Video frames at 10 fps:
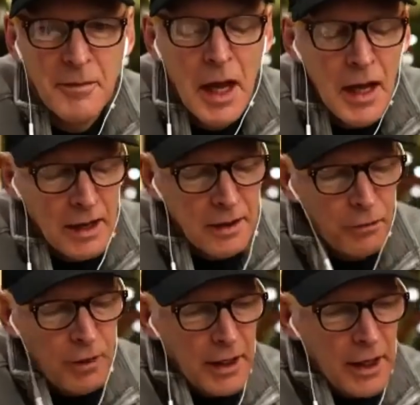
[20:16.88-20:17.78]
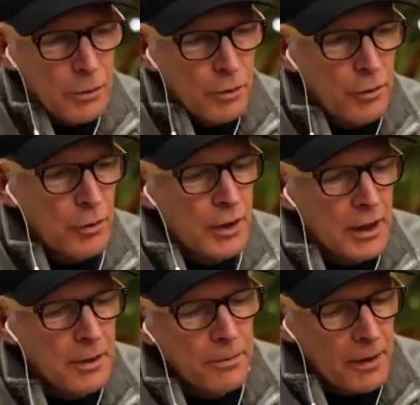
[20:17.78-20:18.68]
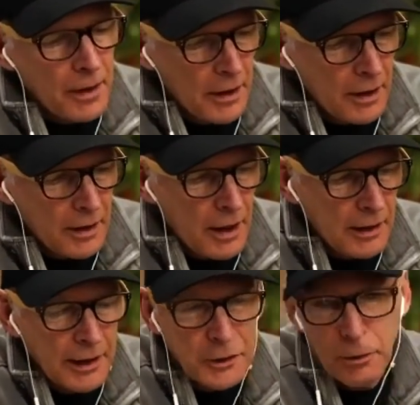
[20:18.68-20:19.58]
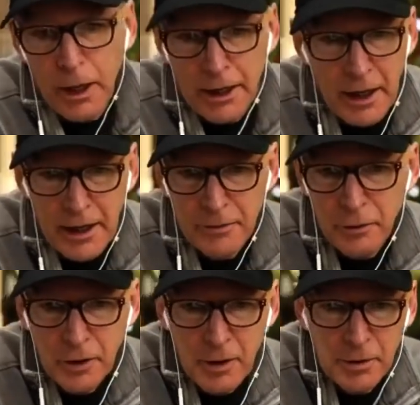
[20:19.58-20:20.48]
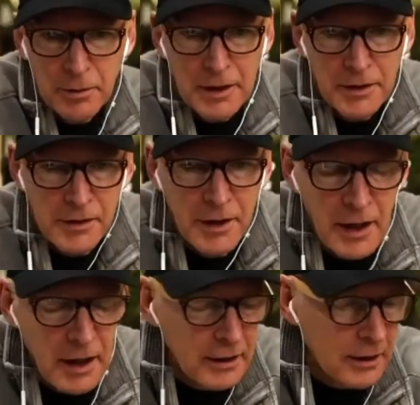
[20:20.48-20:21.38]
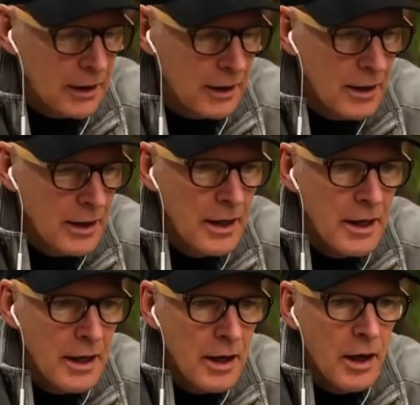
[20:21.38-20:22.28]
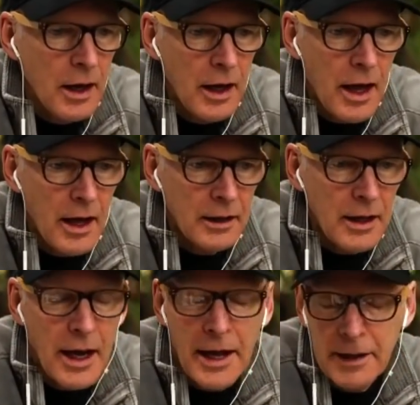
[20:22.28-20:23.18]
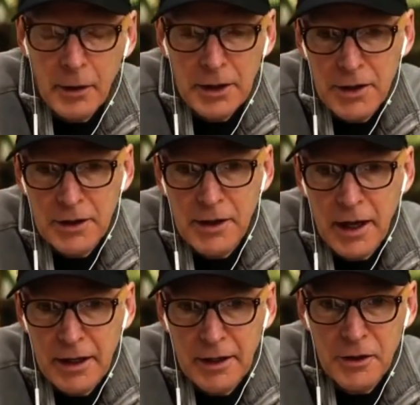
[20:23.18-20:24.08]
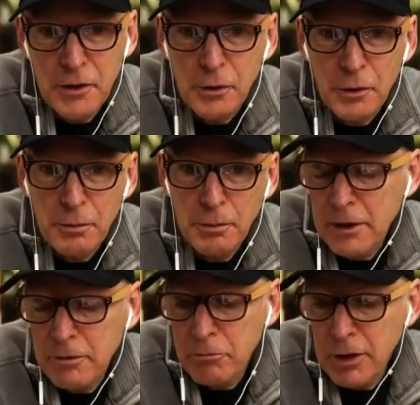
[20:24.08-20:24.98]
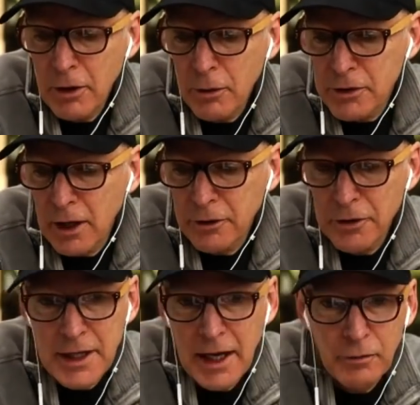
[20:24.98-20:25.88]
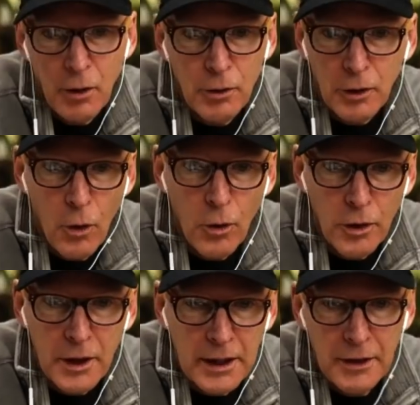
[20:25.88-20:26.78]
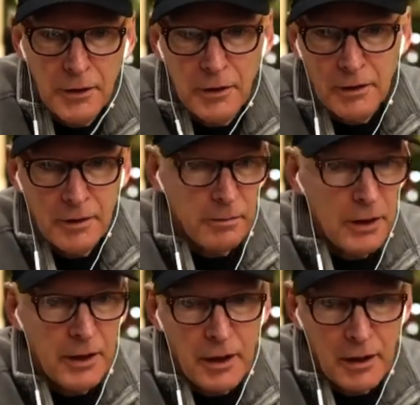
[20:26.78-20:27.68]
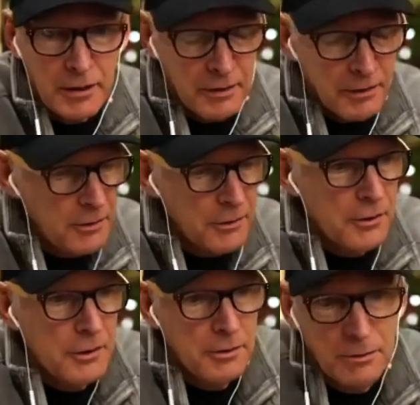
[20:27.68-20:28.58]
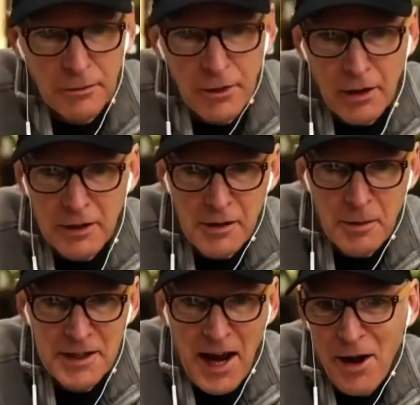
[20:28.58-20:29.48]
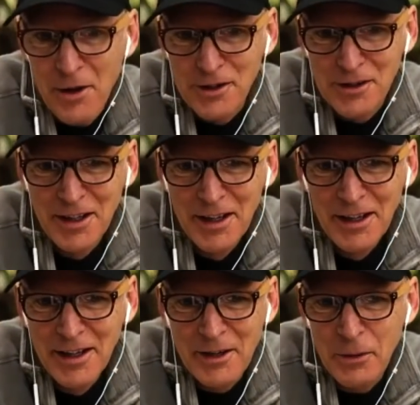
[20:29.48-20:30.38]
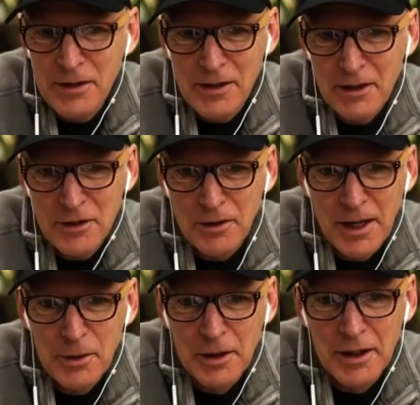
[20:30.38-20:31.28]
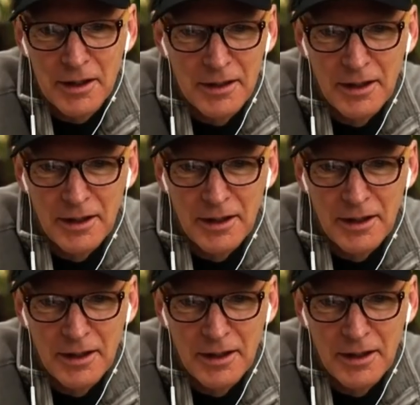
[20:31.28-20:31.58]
It's funny. I reviewed an electric bike. I had it for a couple of months, and I had that range anxiety too. But there's a 110 volt cord, and here in America, you just knock on somebody's house in a residential neighborhood, and